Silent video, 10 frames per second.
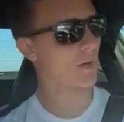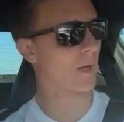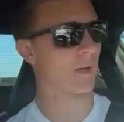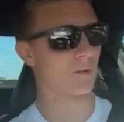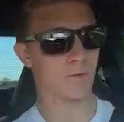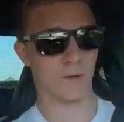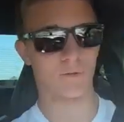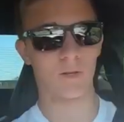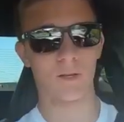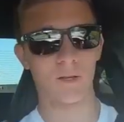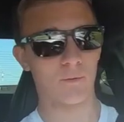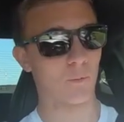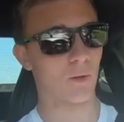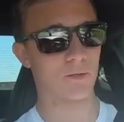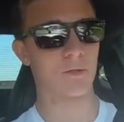and drift it if you
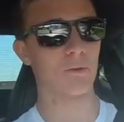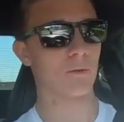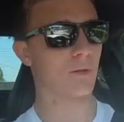want to.